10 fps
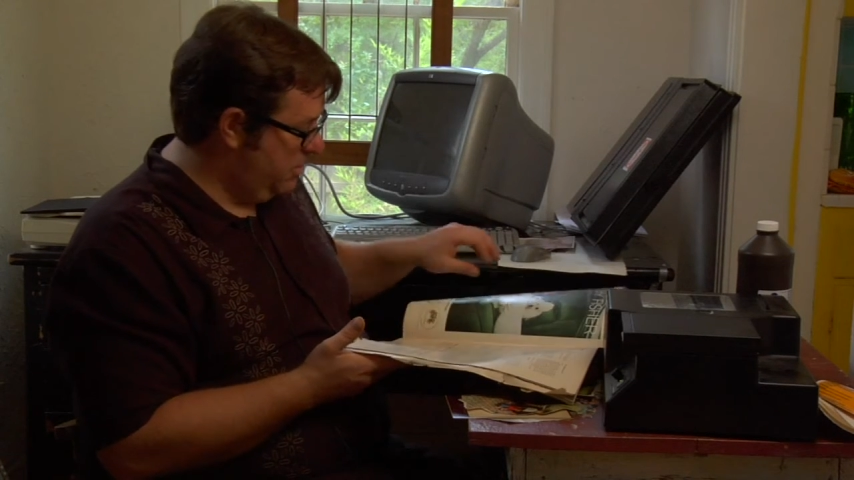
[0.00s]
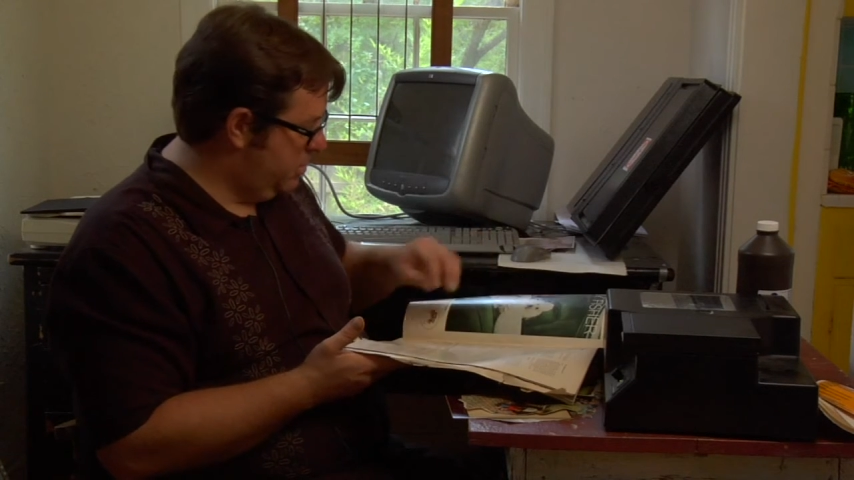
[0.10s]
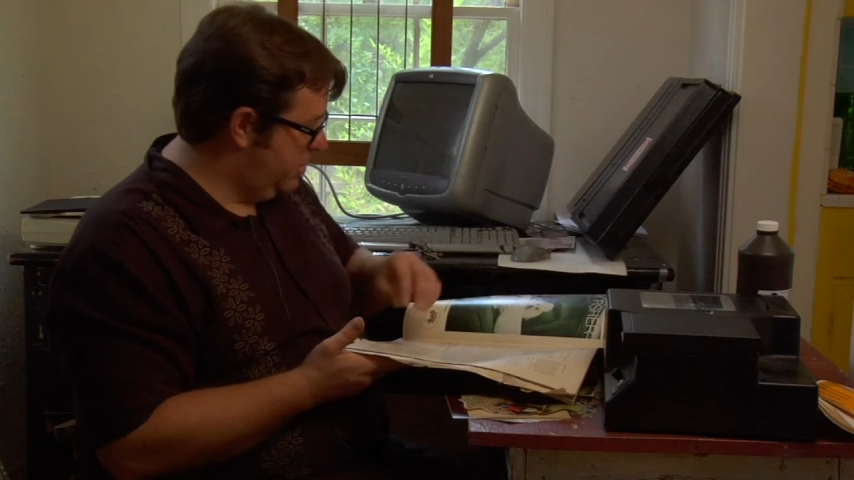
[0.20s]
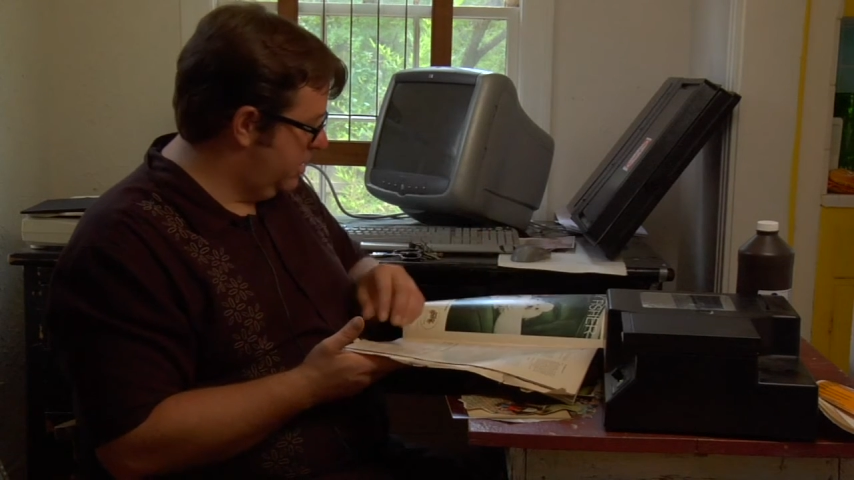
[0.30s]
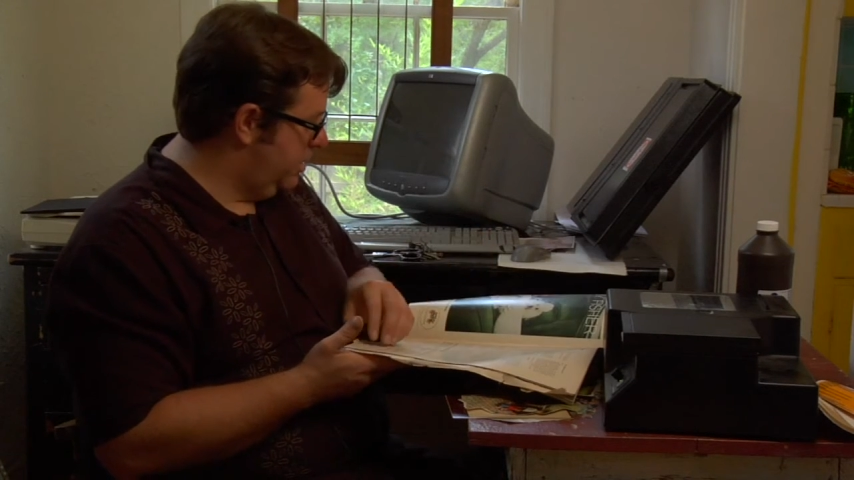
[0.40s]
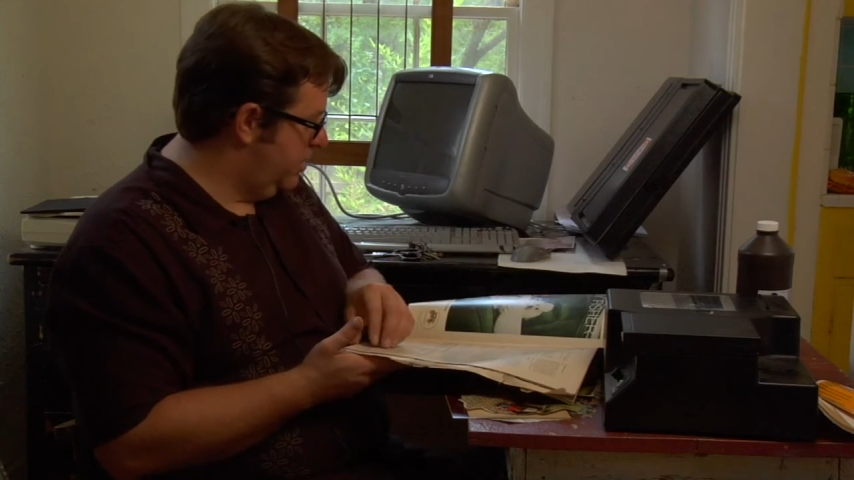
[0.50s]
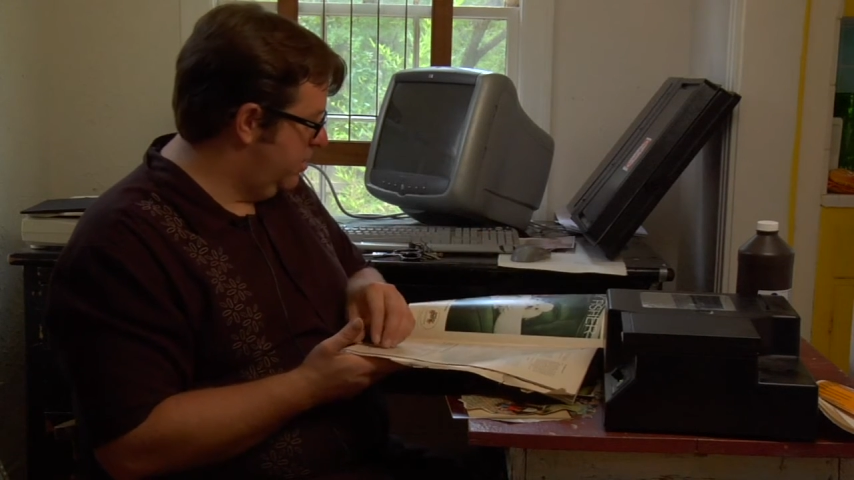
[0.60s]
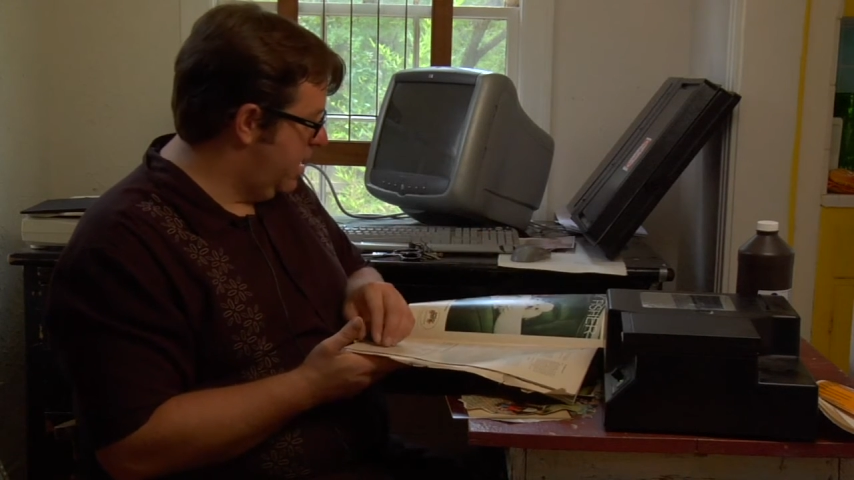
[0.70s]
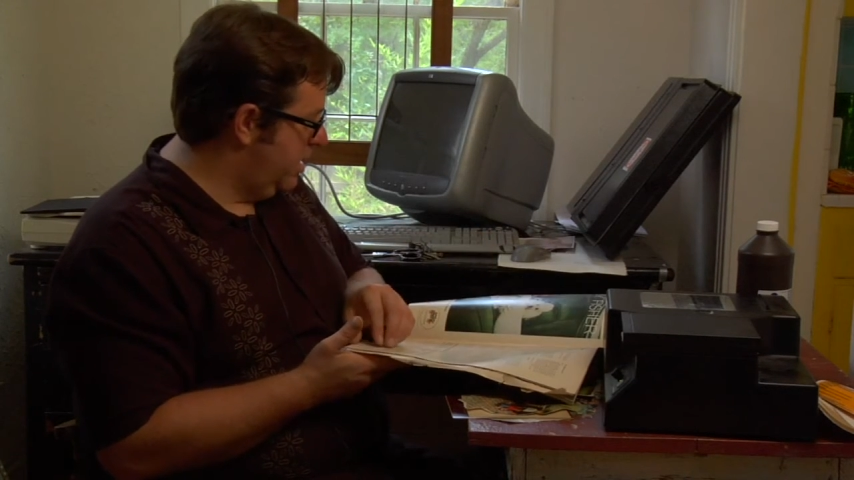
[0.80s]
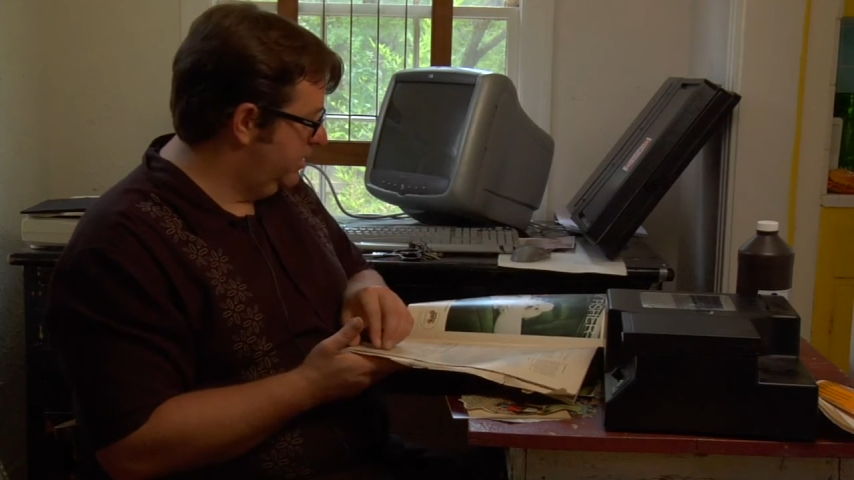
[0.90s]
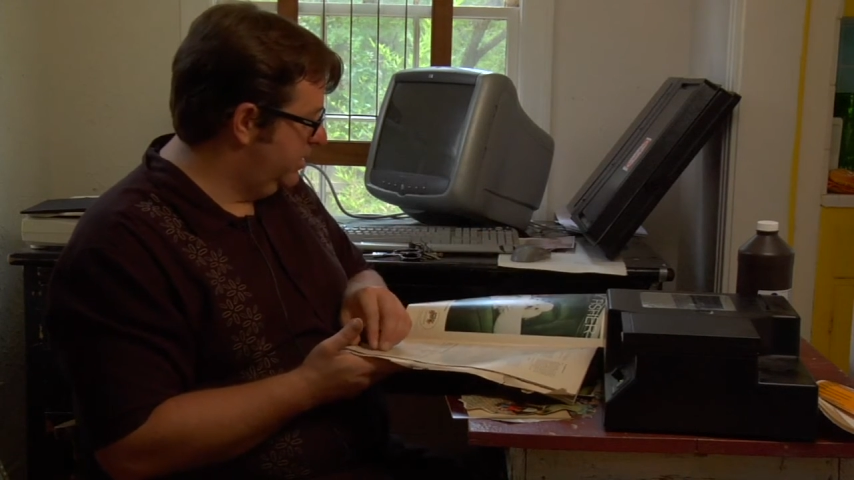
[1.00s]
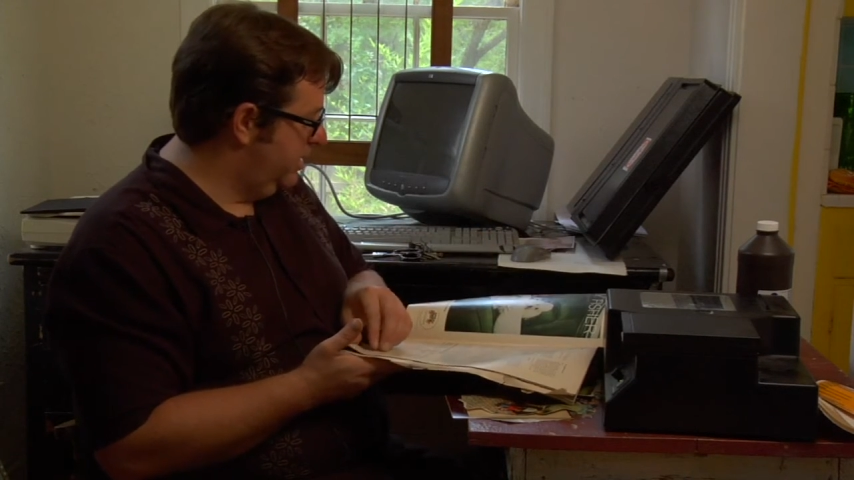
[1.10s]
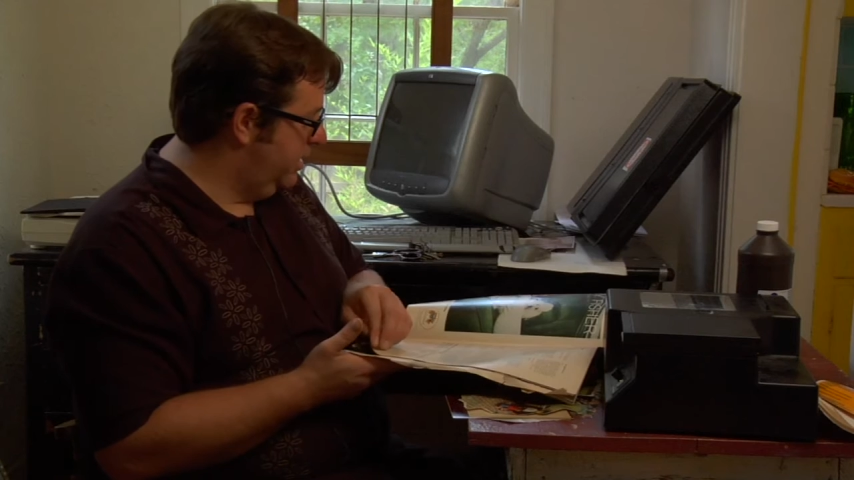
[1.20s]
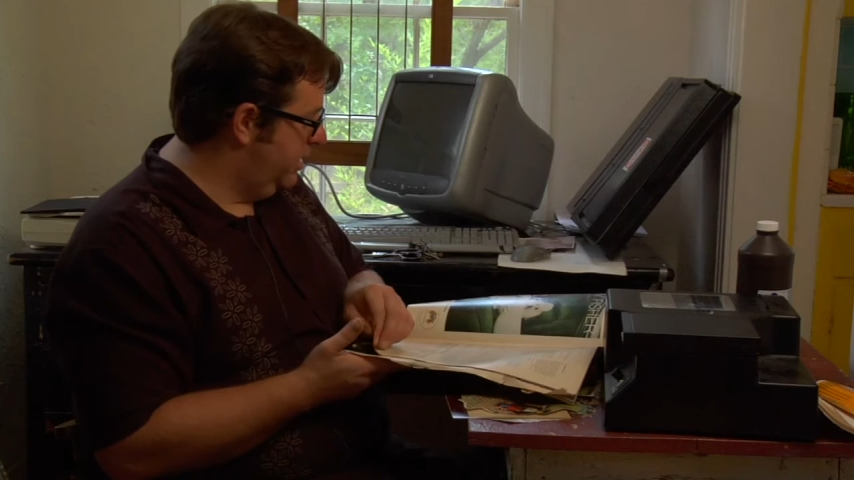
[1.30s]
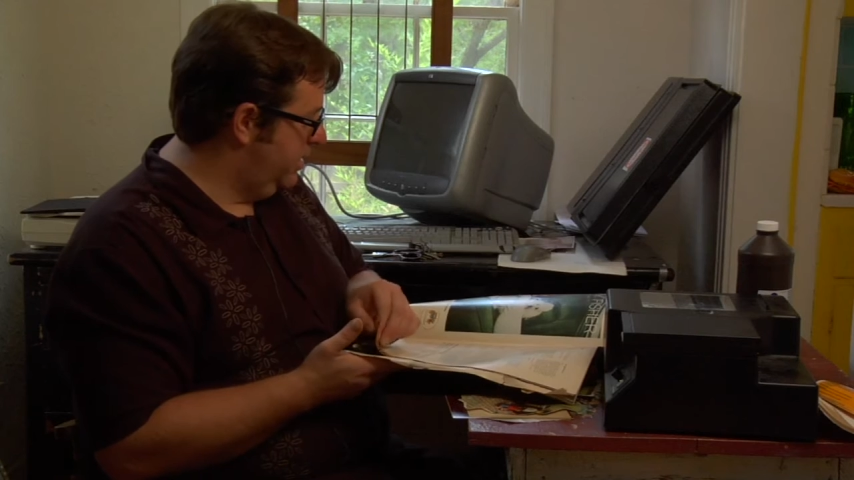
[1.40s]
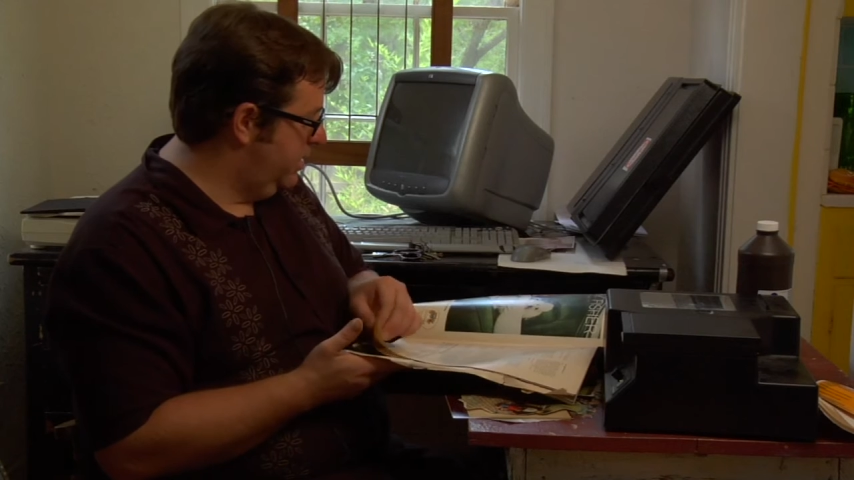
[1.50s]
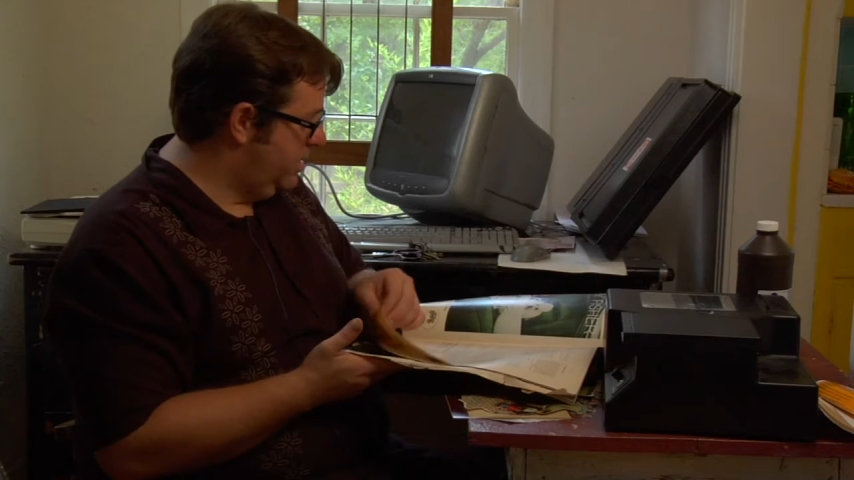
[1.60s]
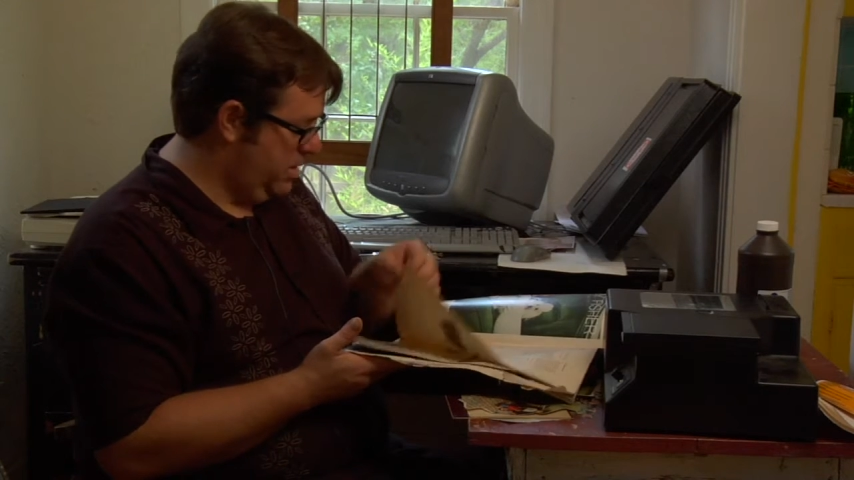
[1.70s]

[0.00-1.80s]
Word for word: particular magazine